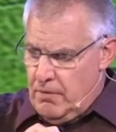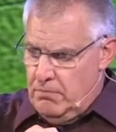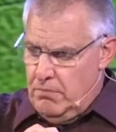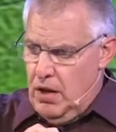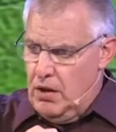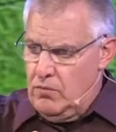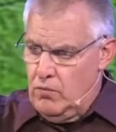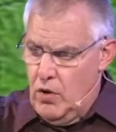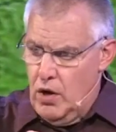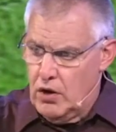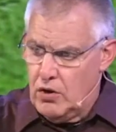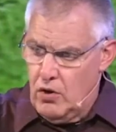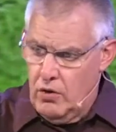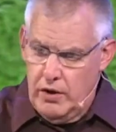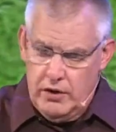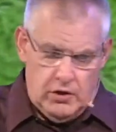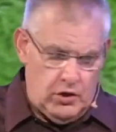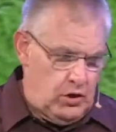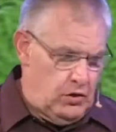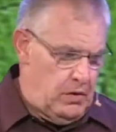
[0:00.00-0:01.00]
But we're
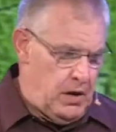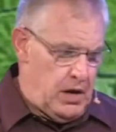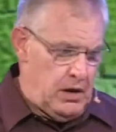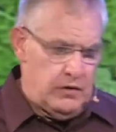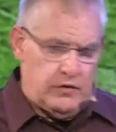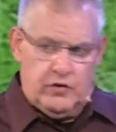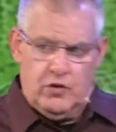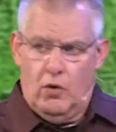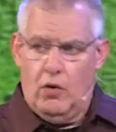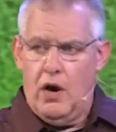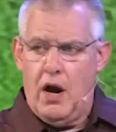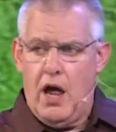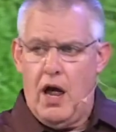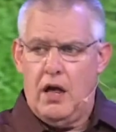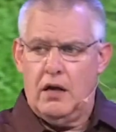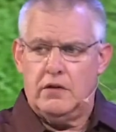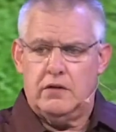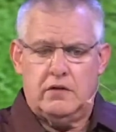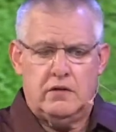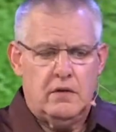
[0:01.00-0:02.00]
going to create a
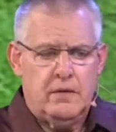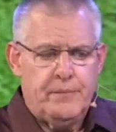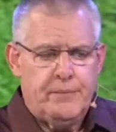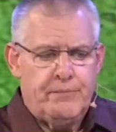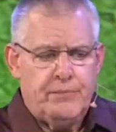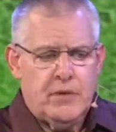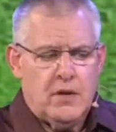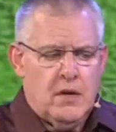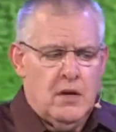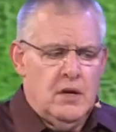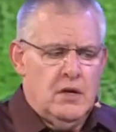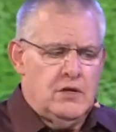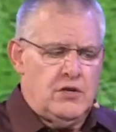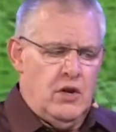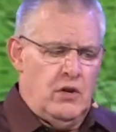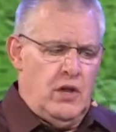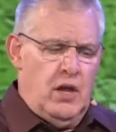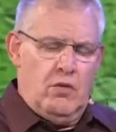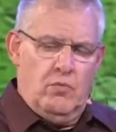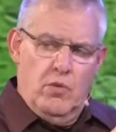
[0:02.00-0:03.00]
storehouse
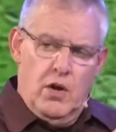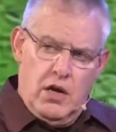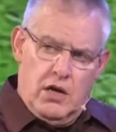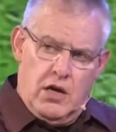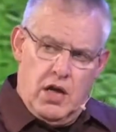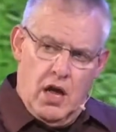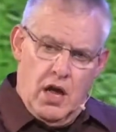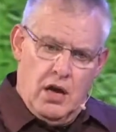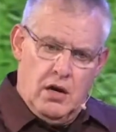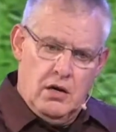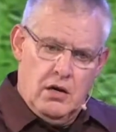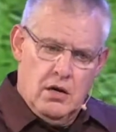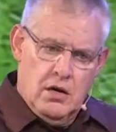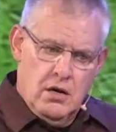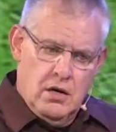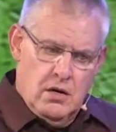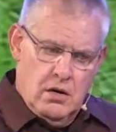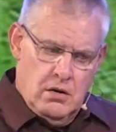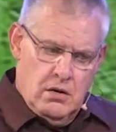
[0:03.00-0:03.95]
so that we can